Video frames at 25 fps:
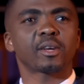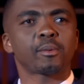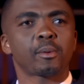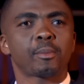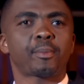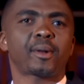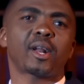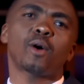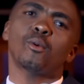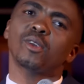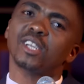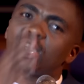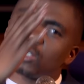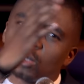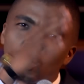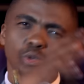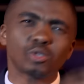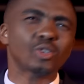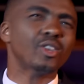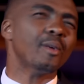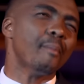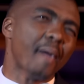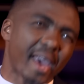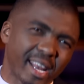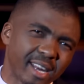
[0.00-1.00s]
but I want to talk
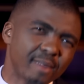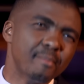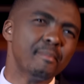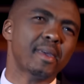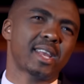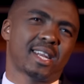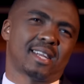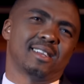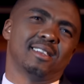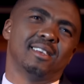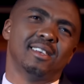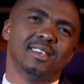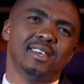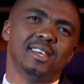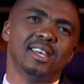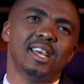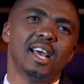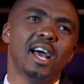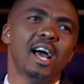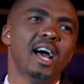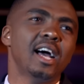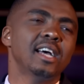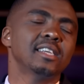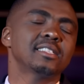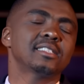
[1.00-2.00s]
to the madam, man.
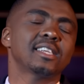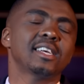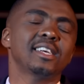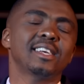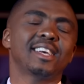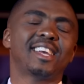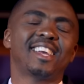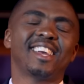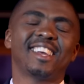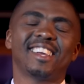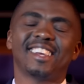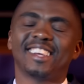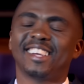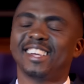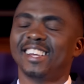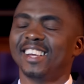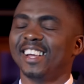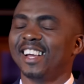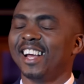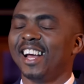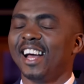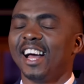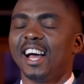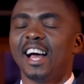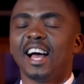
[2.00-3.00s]
Say,
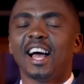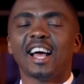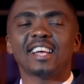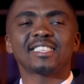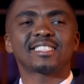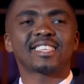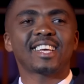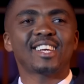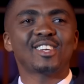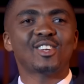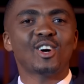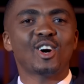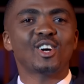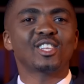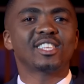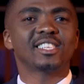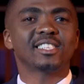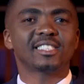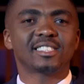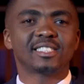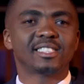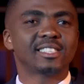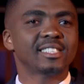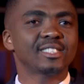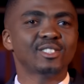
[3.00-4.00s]
I say, no,
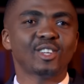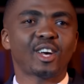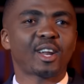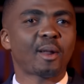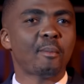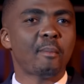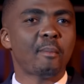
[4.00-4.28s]
this, this is not